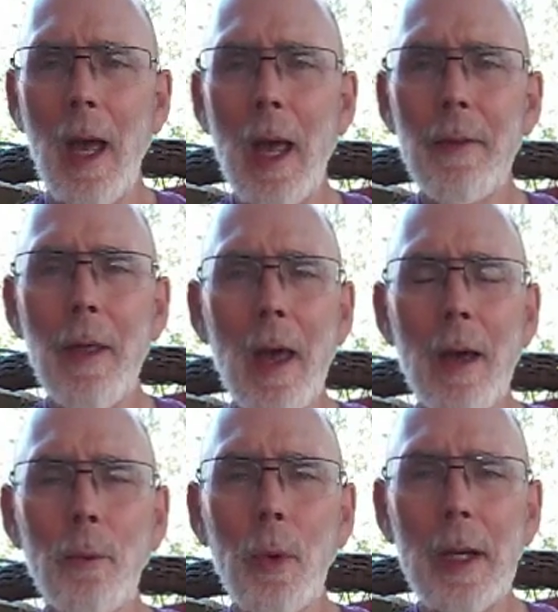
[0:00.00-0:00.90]
and
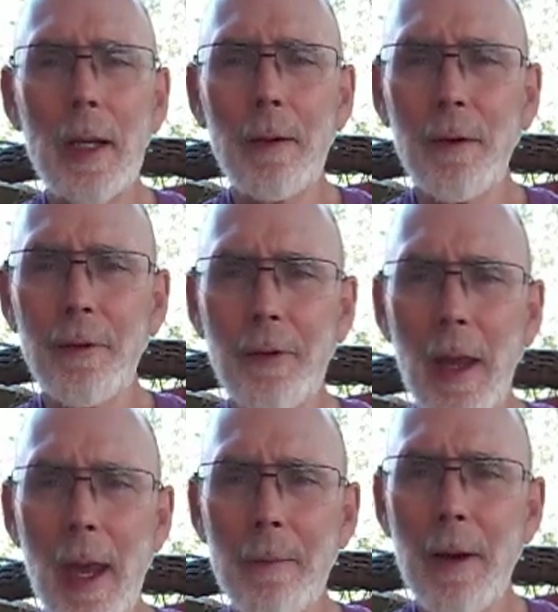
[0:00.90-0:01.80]
that we need to
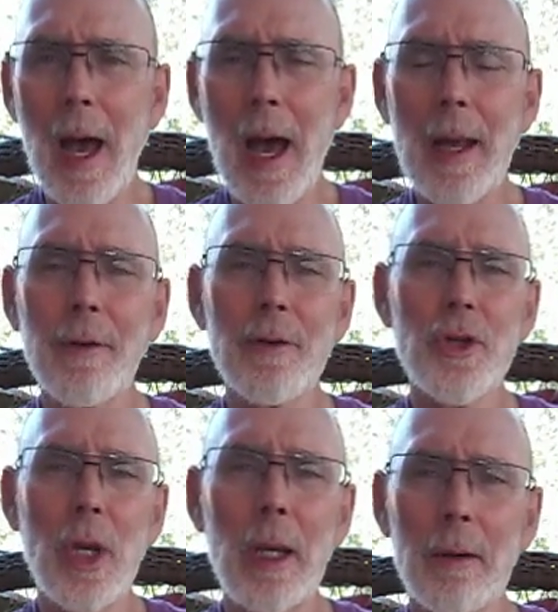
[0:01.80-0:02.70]
stay behind the
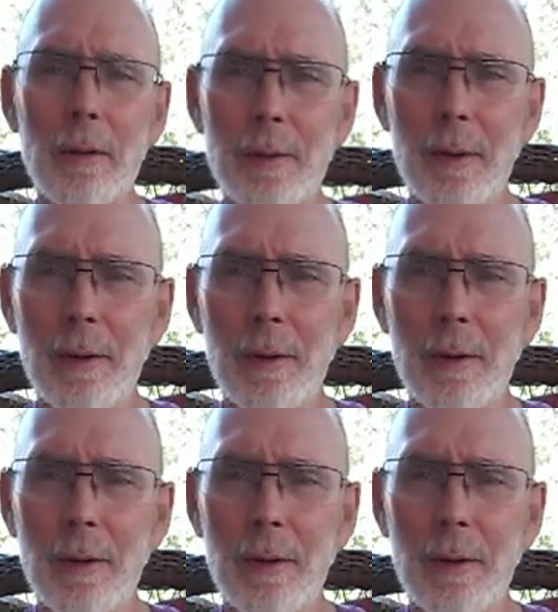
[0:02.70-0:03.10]
shield.